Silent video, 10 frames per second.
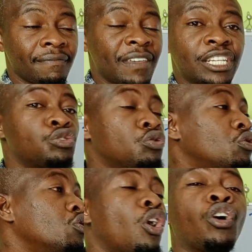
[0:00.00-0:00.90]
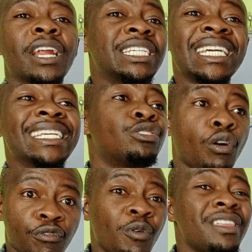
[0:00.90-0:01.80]
that you're not going to shake it
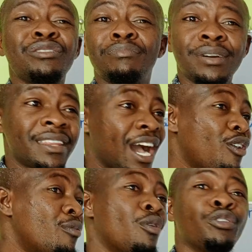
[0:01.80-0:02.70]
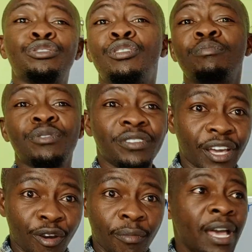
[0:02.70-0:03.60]
off, whether you build the home or you don't build
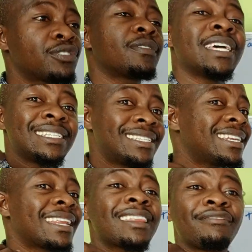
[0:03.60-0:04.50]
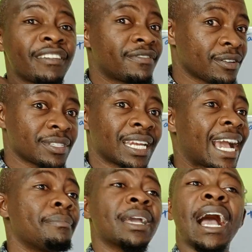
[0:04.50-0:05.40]
the home. So there is still another 5,000
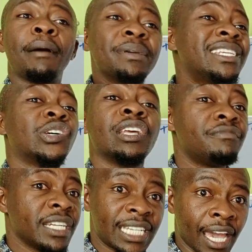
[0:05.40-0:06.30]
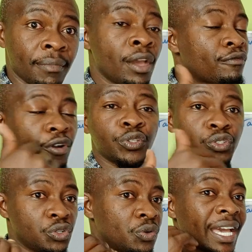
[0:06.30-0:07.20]
coming up each and every time for you to
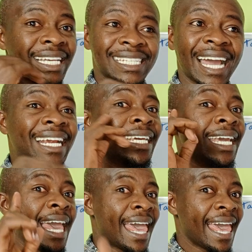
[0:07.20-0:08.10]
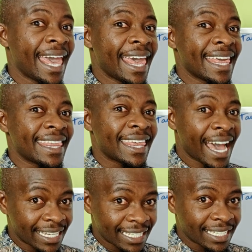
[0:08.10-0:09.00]
do exactly
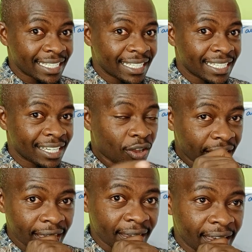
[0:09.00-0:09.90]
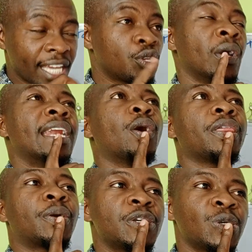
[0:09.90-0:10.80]
that. Okay? So now
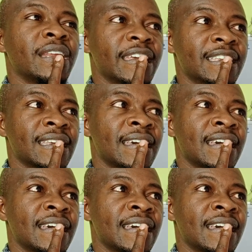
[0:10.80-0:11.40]
the question is,